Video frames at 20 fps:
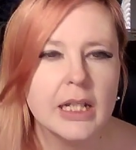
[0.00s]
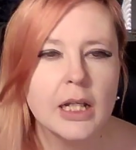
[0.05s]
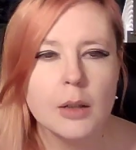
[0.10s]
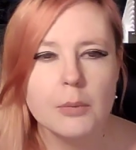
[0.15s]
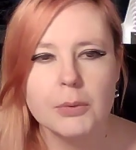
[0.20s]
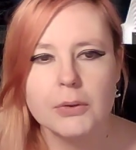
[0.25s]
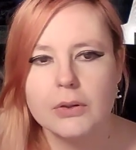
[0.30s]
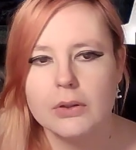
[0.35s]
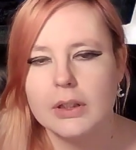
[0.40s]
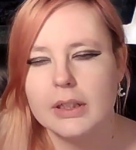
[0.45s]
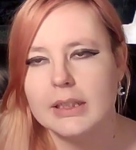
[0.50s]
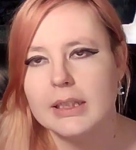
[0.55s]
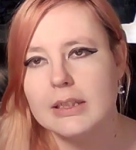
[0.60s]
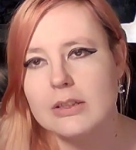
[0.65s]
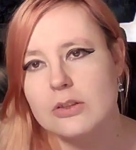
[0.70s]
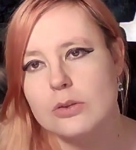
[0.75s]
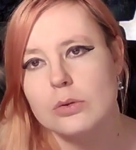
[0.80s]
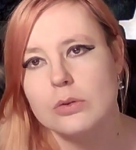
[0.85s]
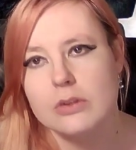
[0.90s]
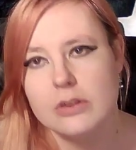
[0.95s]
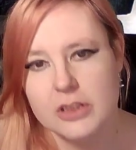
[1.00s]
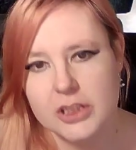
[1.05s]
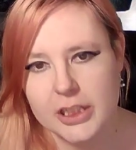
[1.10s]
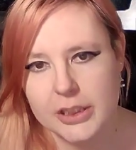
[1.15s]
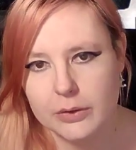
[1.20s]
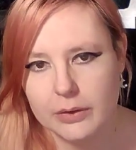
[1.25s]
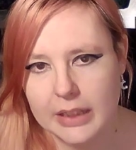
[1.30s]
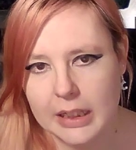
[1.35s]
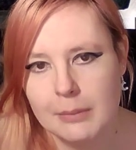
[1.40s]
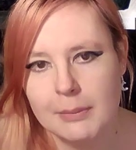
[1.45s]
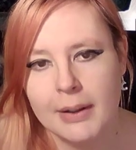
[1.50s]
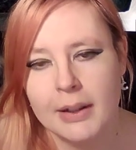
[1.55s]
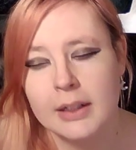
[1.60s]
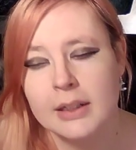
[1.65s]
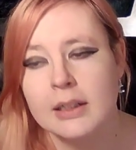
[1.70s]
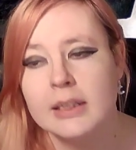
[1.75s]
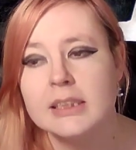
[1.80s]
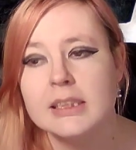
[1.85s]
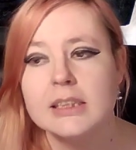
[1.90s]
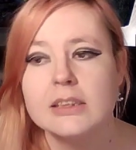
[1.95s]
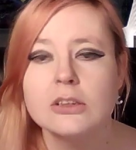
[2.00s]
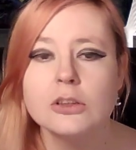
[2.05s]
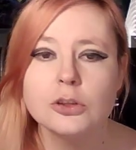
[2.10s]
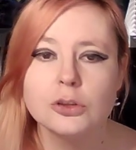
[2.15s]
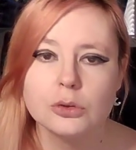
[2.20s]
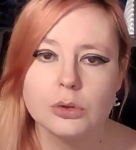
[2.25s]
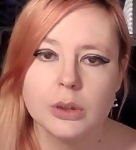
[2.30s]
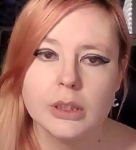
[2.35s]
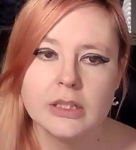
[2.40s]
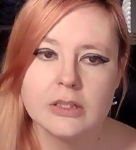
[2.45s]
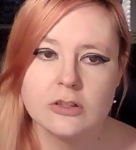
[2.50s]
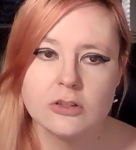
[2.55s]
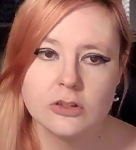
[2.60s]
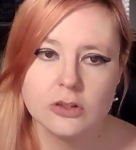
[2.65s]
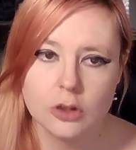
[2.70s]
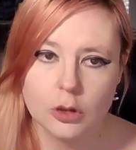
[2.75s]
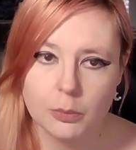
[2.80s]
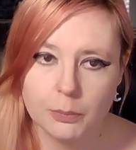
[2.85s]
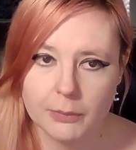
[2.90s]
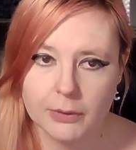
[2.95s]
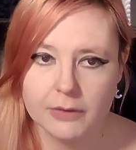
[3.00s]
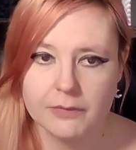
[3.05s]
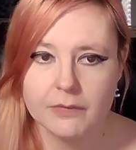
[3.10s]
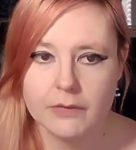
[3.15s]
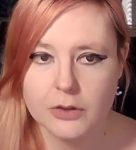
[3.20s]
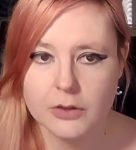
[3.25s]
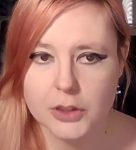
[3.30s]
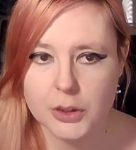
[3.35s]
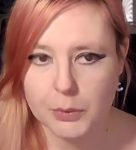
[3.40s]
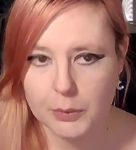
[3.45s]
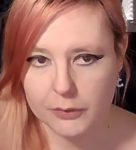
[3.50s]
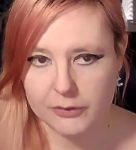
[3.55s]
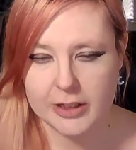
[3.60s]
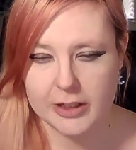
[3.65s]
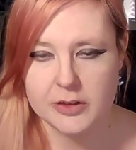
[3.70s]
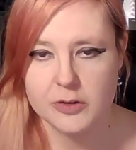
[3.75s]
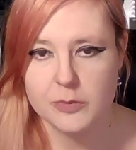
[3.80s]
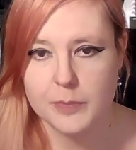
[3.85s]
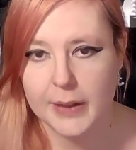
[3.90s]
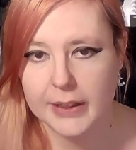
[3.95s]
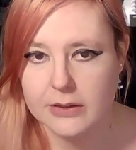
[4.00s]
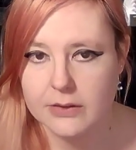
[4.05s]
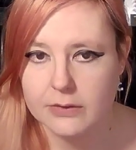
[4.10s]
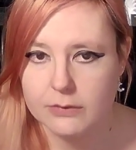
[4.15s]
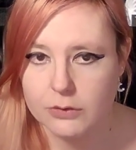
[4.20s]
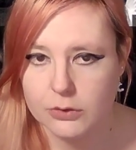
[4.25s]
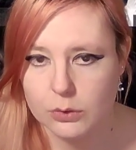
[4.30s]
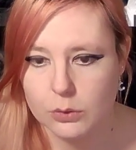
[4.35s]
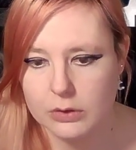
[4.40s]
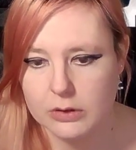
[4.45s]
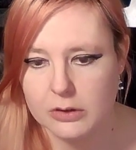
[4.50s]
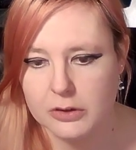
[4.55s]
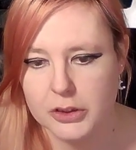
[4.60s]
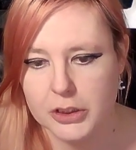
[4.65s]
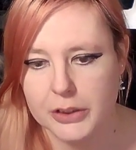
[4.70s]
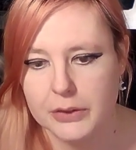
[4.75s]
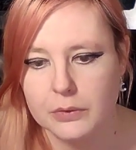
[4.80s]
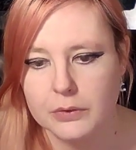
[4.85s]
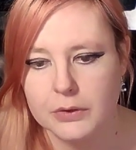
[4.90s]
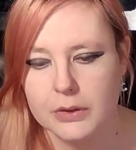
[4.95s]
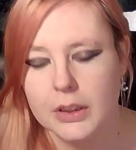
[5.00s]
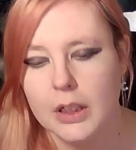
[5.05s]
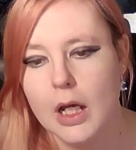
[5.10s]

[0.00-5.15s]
But no, and then Sword and Shield came out, and I did enjoy some of the newer aspects of Sword and Shield.